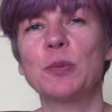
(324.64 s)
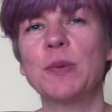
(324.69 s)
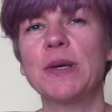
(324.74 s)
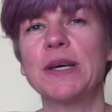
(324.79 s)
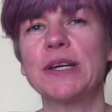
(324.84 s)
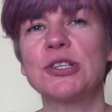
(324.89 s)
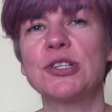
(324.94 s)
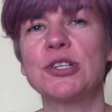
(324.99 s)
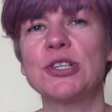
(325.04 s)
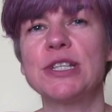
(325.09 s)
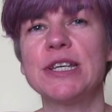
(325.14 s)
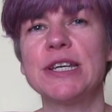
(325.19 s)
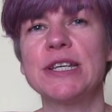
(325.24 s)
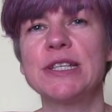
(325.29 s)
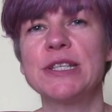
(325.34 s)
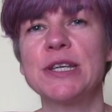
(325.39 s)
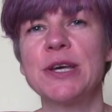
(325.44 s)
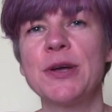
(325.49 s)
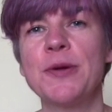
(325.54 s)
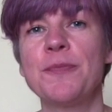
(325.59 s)
picture
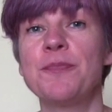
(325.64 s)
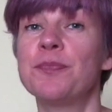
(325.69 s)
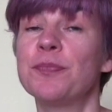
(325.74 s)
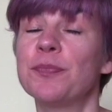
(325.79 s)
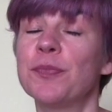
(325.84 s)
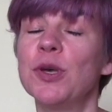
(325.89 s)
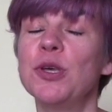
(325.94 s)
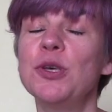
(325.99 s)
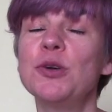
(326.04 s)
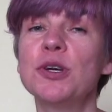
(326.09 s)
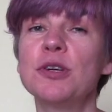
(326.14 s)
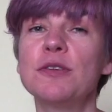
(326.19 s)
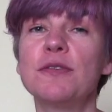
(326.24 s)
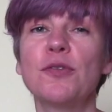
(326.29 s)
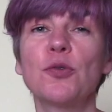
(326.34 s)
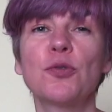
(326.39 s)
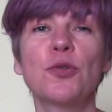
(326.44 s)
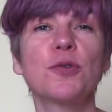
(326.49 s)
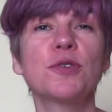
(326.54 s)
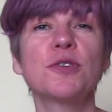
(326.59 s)
did. But you could have
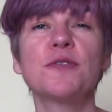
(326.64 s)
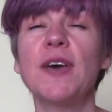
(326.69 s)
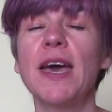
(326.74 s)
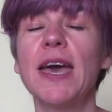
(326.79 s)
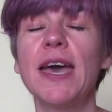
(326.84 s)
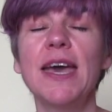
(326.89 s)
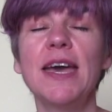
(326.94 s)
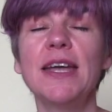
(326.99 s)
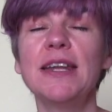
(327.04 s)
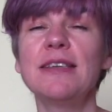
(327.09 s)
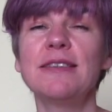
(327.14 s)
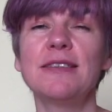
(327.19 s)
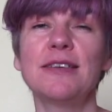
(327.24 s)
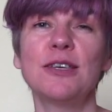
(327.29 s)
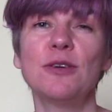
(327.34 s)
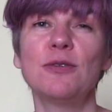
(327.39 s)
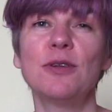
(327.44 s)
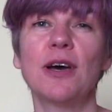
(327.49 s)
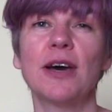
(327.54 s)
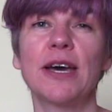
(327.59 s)
thought of anything
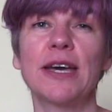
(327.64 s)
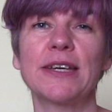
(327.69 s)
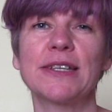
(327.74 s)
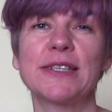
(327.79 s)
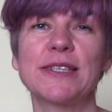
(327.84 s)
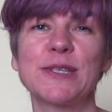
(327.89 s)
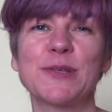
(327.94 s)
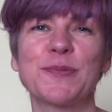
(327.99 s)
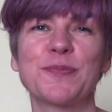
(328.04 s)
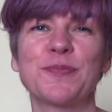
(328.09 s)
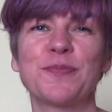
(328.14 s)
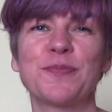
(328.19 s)
you liked.